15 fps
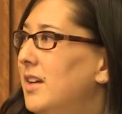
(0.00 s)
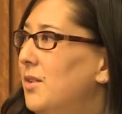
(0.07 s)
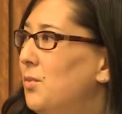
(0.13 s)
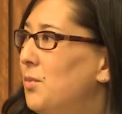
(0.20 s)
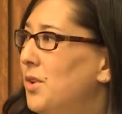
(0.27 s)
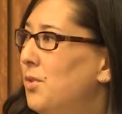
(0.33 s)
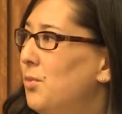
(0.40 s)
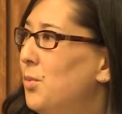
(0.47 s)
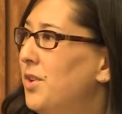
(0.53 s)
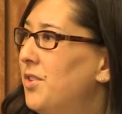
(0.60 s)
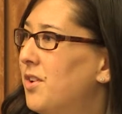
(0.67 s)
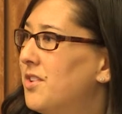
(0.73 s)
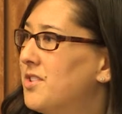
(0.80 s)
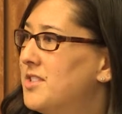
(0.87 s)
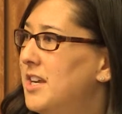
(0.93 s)
with
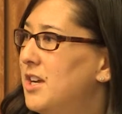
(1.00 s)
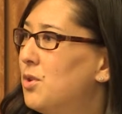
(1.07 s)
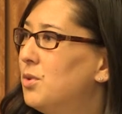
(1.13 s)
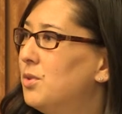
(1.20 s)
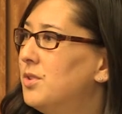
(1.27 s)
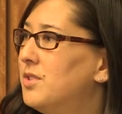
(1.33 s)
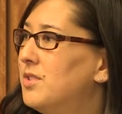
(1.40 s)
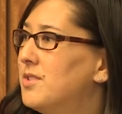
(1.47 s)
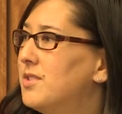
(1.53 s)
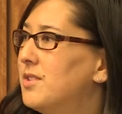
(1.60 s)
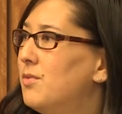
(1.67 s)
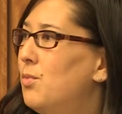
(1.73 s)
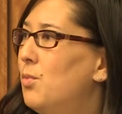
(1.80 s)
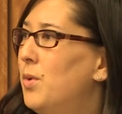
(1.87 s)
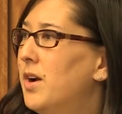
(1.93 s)
our stakeholders
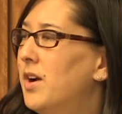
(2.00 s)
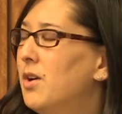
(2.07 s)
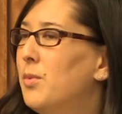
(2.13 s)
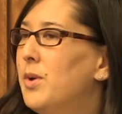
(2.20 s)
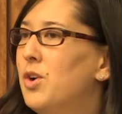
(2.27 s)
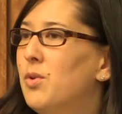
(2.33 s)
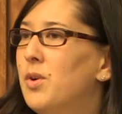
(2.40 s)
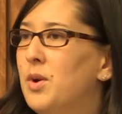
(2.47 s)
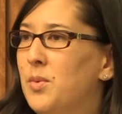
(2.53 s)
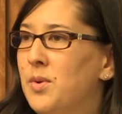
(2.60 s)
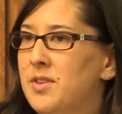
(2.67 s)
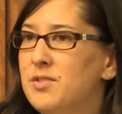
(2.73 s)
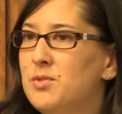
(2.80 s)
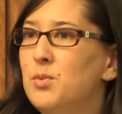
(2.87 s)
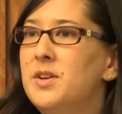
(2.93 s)
of where are we going
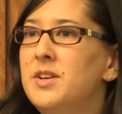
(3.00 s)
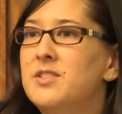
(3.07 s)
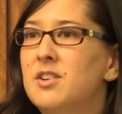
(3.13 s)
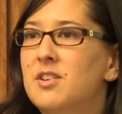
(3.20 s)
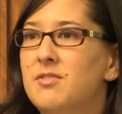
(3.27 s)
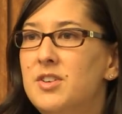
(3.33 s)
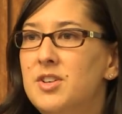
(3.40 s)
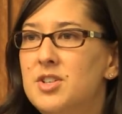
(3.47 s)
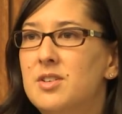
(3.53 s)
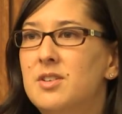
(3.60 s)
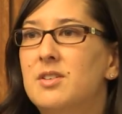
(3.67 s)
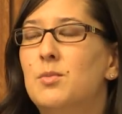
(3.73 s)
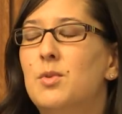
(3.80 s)
with this, what is our vision,